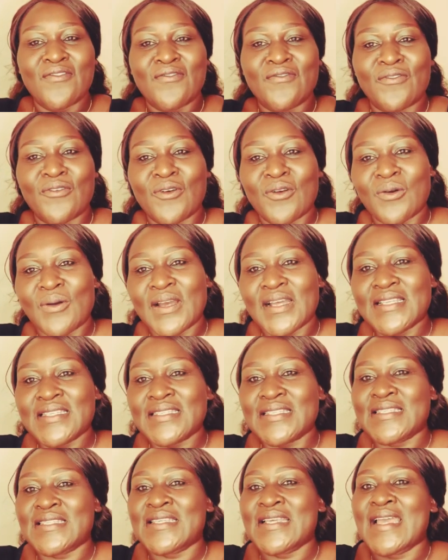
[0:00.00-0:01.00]
follow
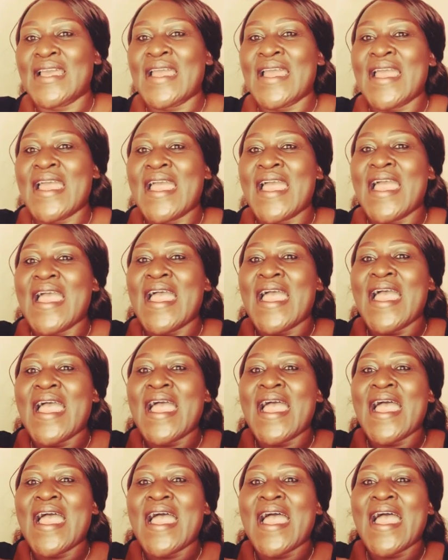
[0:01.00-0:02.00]
us,
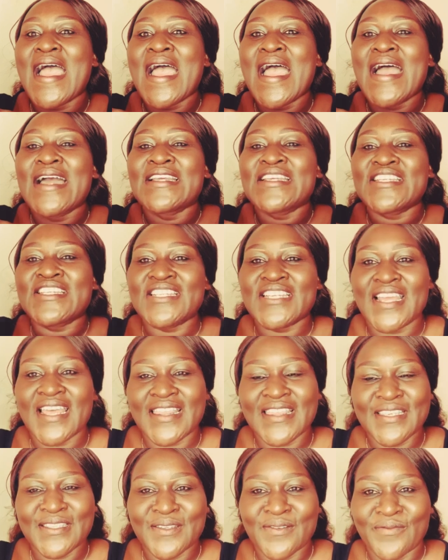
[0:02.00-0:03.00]
share
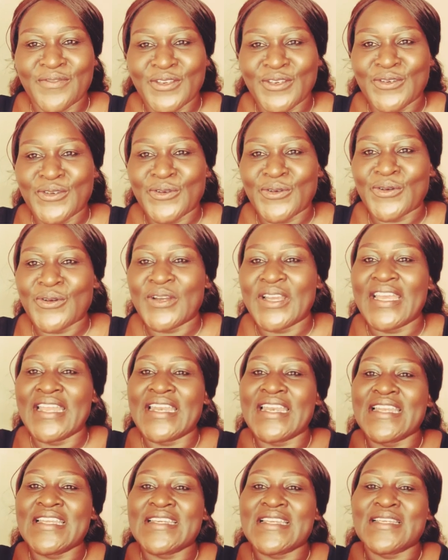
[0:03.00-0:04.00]
this video,
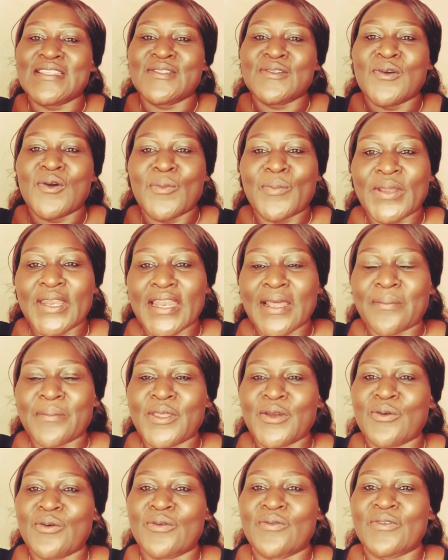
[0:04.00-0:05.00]
and let us open up the
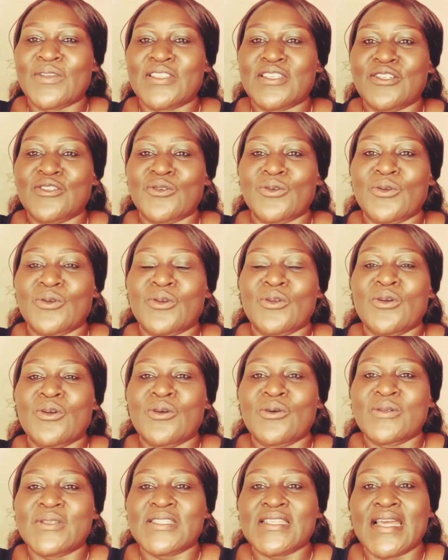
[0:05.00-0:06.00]
conversation
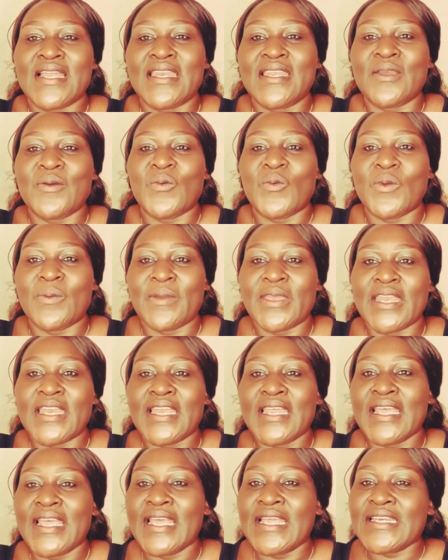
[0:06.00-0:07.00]
concerning women
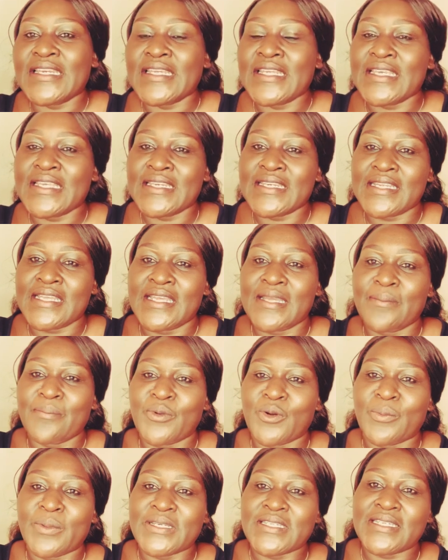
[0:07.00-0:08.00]
and in
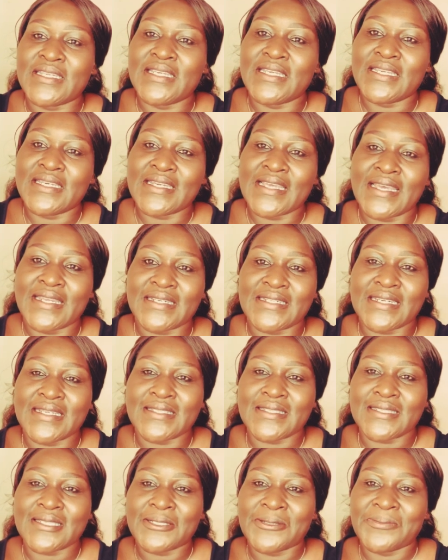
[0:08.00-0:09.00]
property
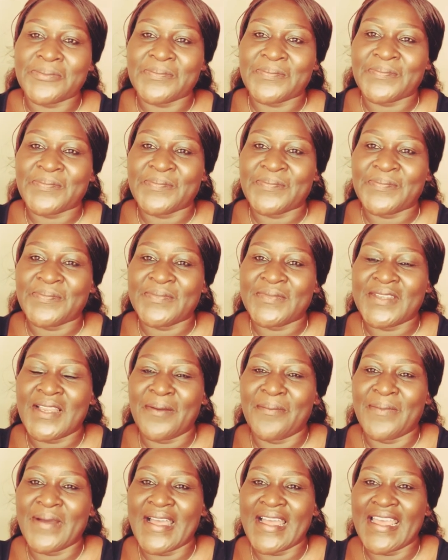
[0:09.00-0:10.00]
inheritance.
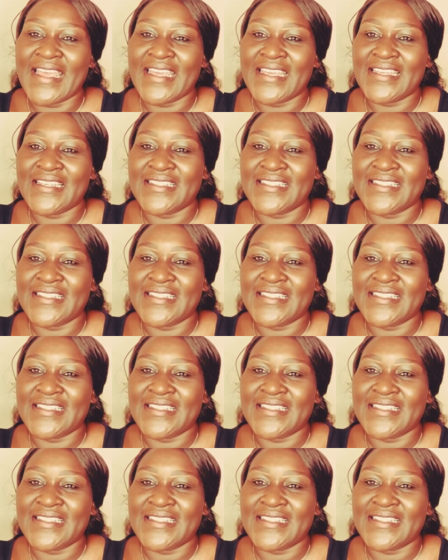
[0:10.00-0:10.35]
Bye.